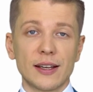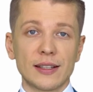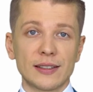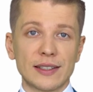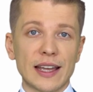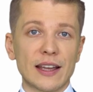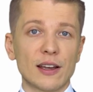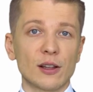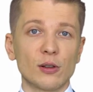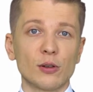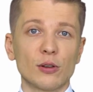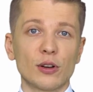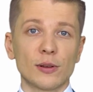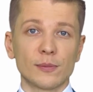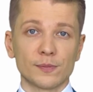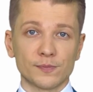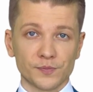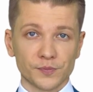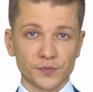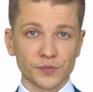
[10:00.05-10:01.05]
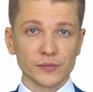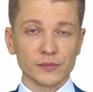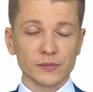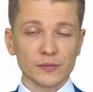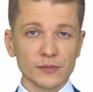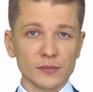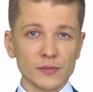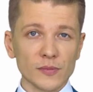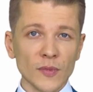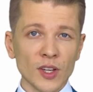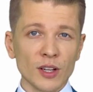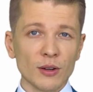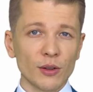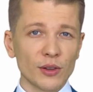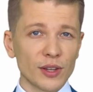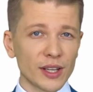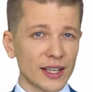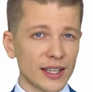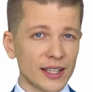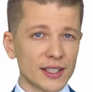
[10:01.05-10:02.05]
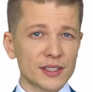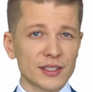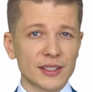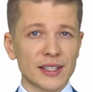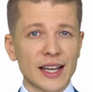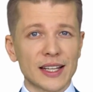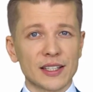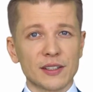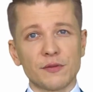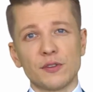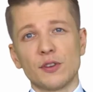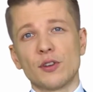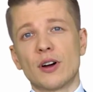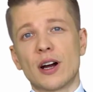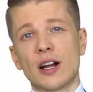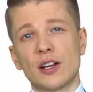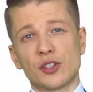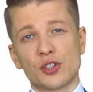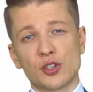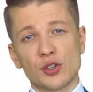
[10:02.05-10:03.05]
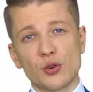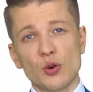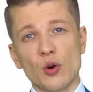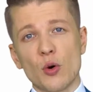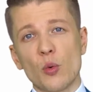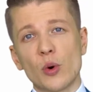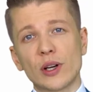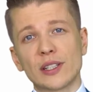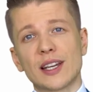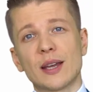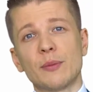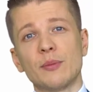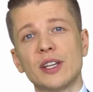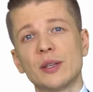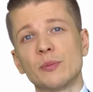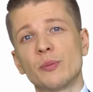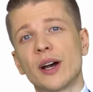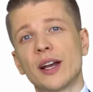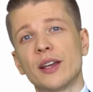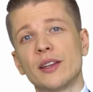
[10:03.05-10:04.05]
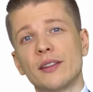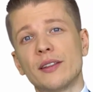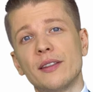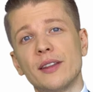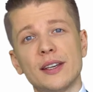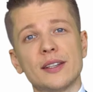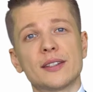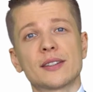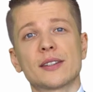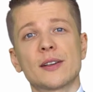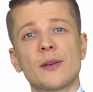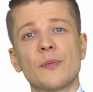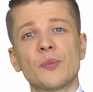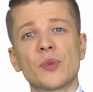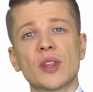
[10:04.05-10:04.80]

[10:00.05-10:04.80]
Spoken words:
Take a look on the internet if you're unsure what I mean by this.